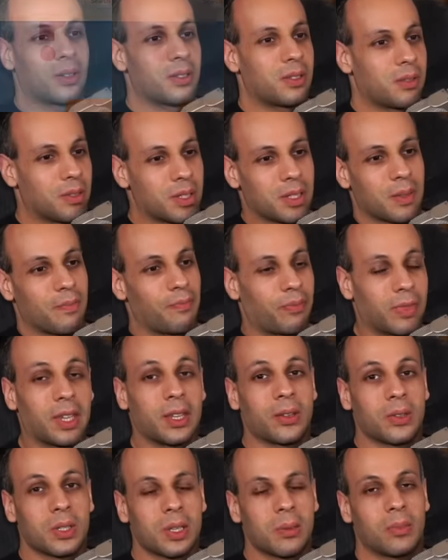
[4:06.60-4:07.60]
to just, you
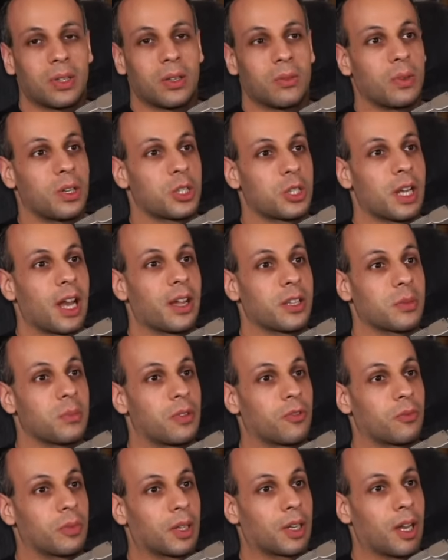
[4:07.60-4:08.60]
know, somebody reached out to me
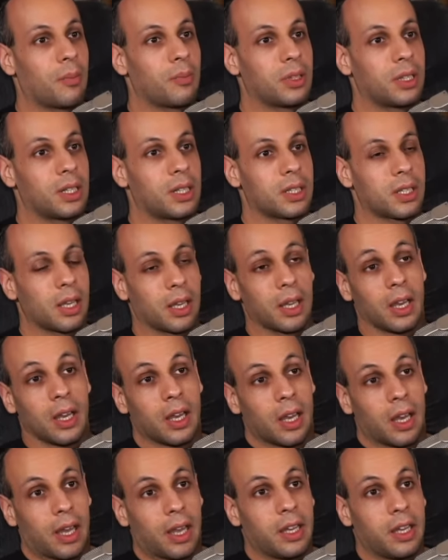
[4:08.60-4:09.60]
from the company to say,
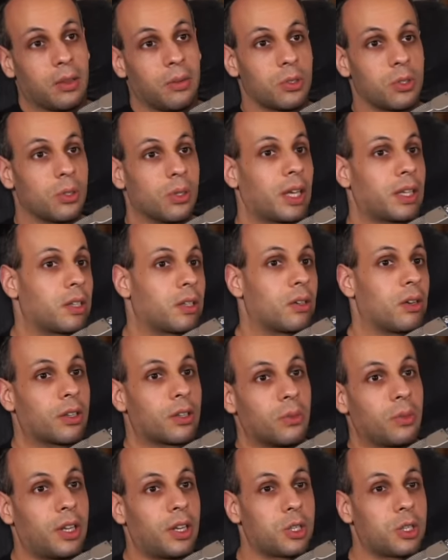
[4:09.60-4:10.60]
"Hey, would you like to talk
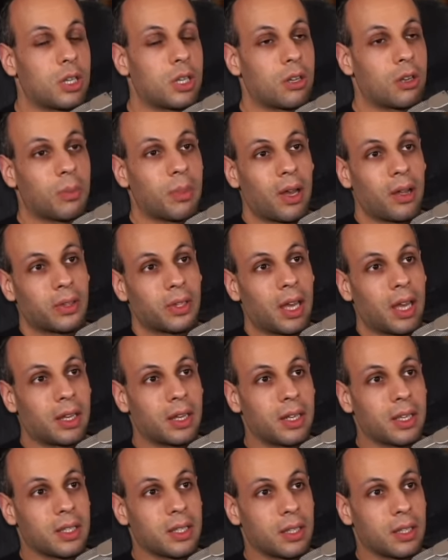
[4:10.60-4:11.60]
to an engineer about that?" And
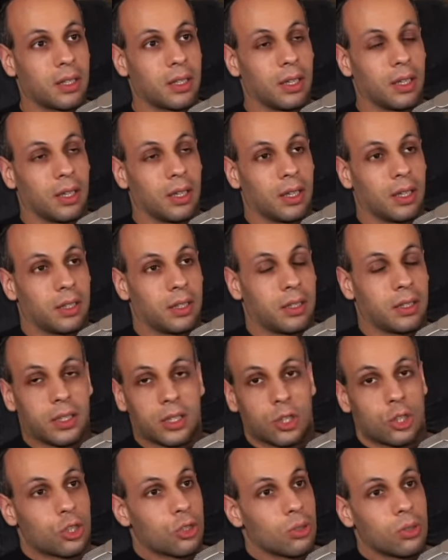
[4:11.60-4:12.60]
I said,
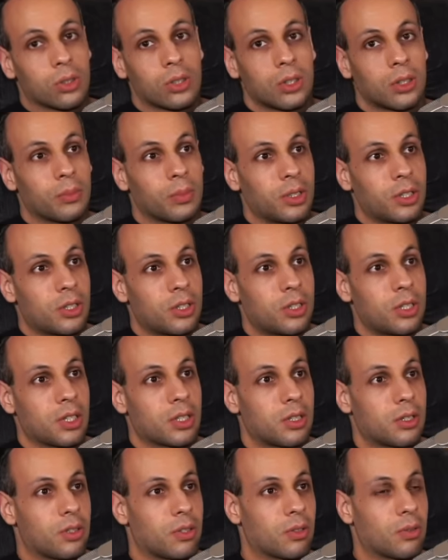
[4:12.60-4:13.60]
"Sure, but
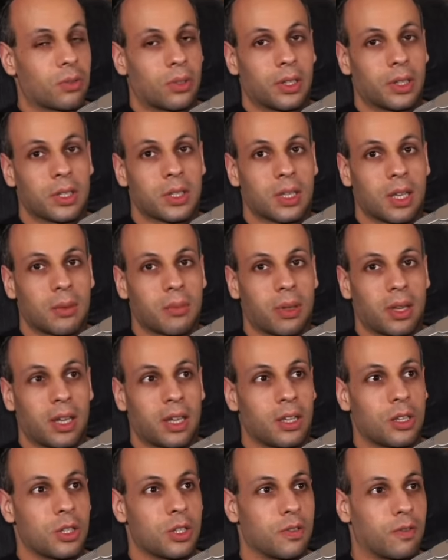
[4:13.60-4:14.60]
just so we're on the same
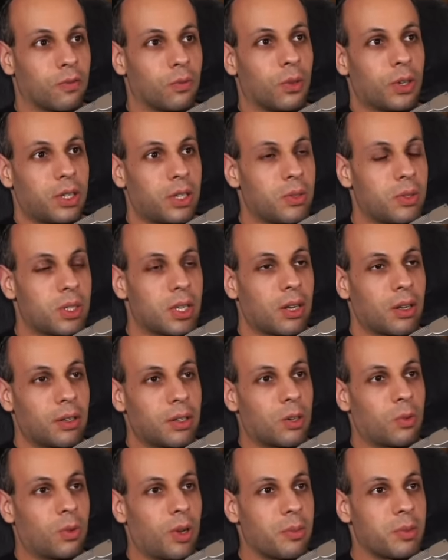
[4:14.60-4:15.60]
page, if what you said on
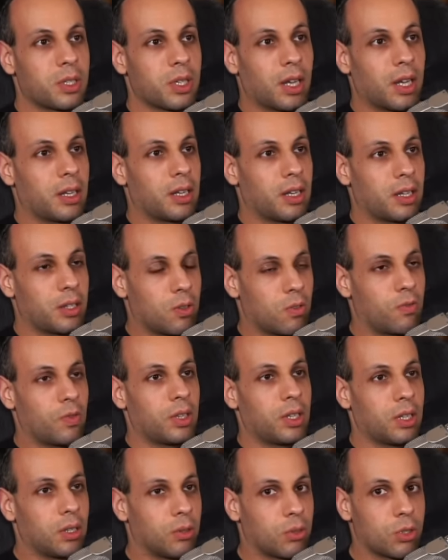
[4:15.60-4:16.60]
your website and your
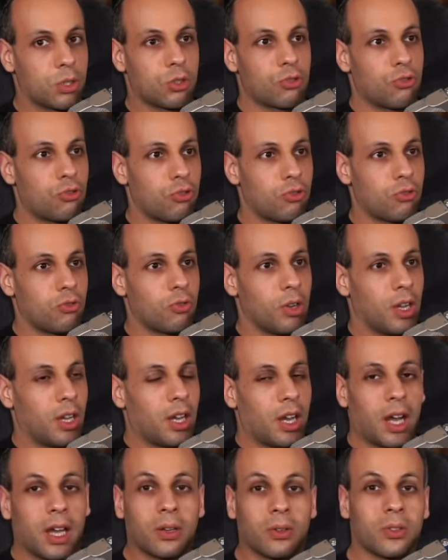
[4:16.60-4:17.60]
video is true,
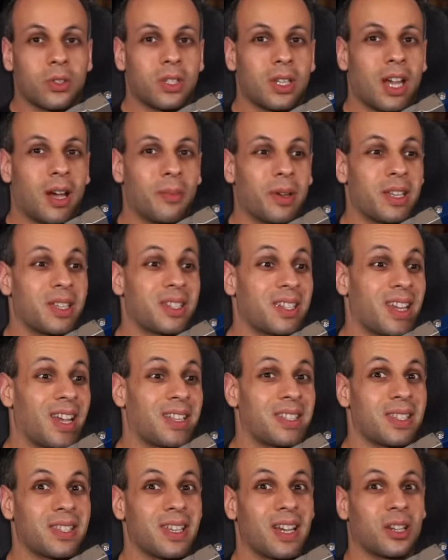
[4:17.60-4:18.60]
I don't see how my
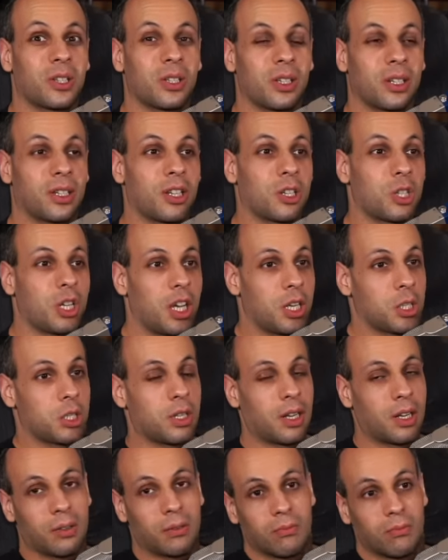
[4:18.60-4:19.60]
stance is actually going to change in
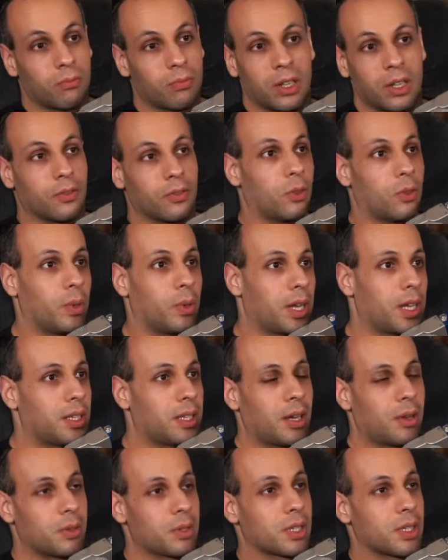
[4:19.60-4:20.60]
any meaningful way." And
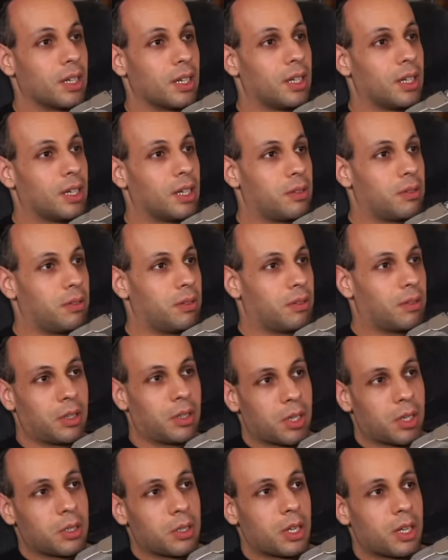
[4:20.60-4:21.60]
that was you know, I, I
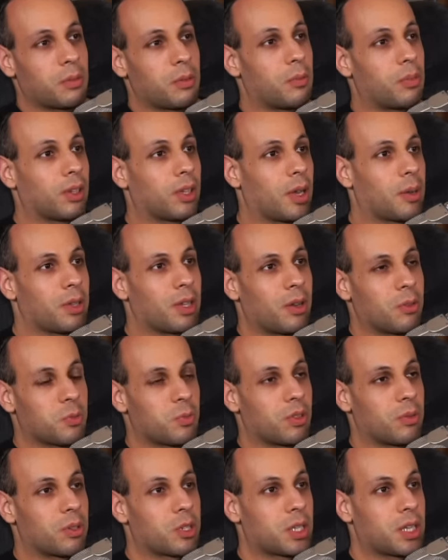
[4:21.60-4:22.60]
tried to be polite, but that was
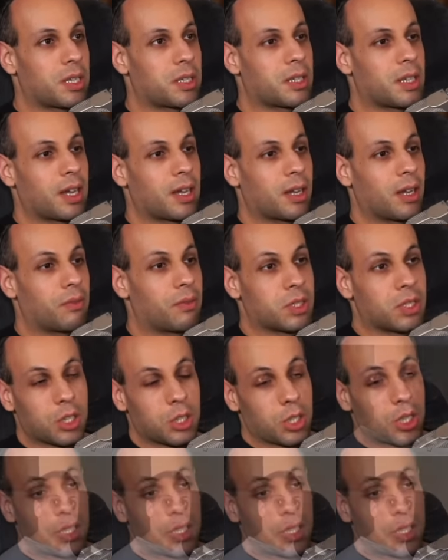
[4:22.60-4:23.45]
pretty much the end of that conversation.